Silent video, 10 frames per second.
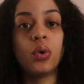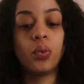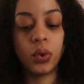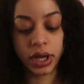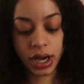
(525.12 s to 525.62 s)

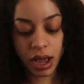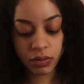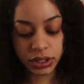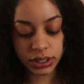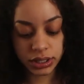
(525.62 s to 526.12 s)
when I
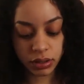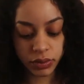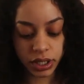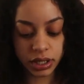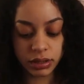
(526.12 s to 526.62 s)
was done
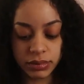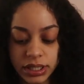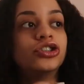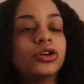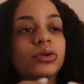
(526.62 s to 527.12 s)
with him,
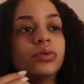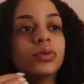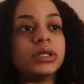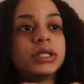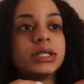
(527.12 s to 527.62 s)
Joe
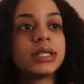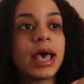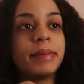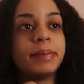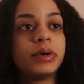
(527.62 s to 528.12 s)
was the
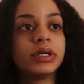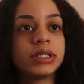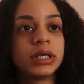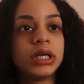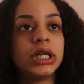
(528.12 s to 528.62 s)
type of
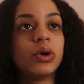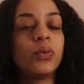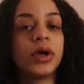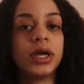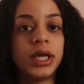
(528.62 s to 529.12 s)
person
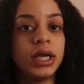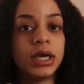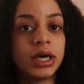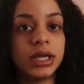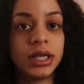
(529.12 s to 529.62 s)
where he
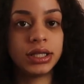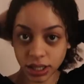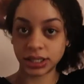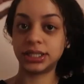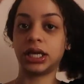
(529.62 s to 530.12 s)
couldn't
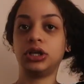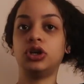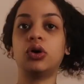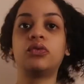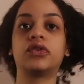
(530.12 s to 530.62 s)
take
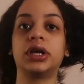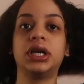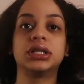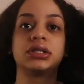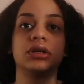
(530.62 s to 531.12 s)
no for an
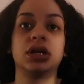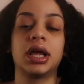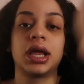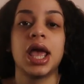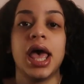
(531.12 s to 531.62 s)
answer.
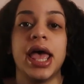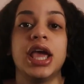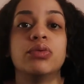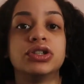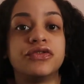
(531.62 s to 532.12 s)
Like,
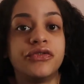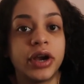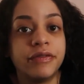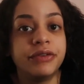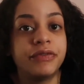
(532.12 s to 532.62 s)
he was
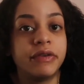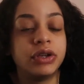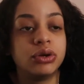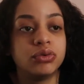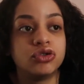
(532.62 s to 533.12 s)
very, very
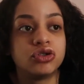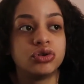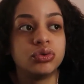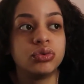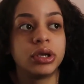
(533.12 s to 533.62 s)
used
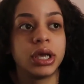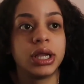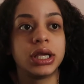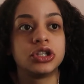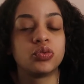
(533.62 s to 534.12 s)
to
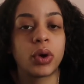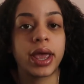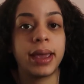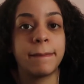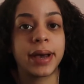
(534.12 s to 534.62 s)
getting his
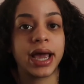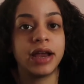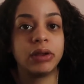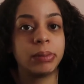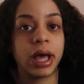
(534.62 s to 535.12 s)
way by
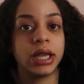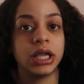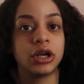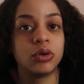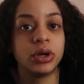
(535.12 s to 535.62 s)
everybody,
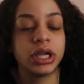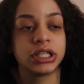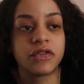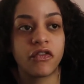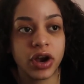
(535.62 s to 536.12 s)
including
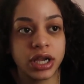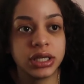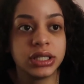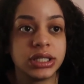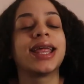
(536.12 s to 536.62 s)
his
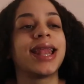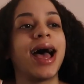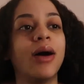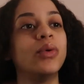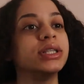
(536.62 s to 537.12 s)
friend. And
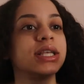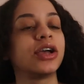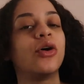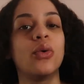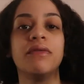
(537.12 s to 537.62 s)
I
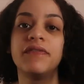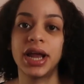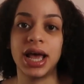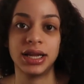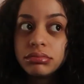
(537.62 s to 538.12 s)
wasn't going for
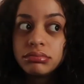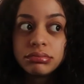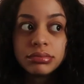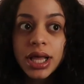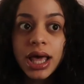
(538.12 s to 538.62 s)
that
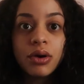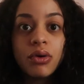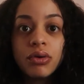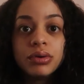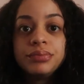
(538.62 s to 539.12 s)
at all.